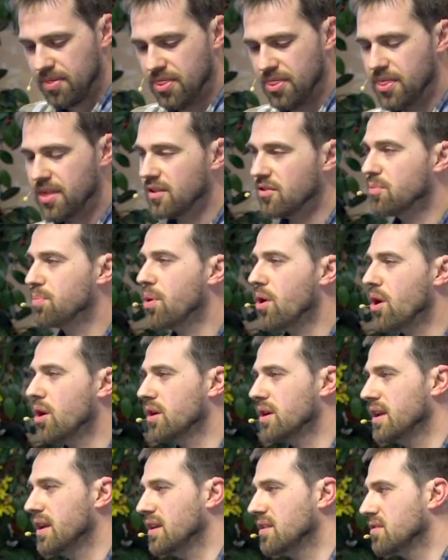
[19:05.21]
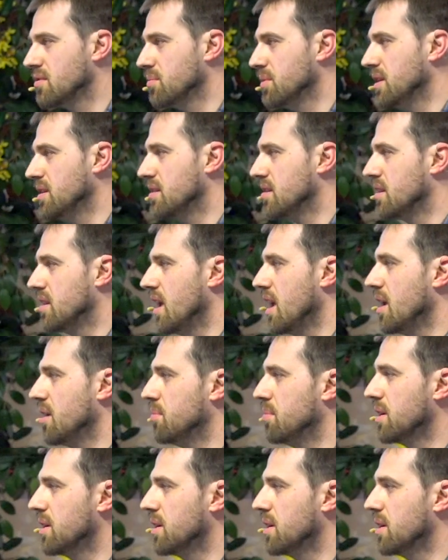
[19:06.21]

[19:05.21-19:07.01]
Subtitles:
this part hits me today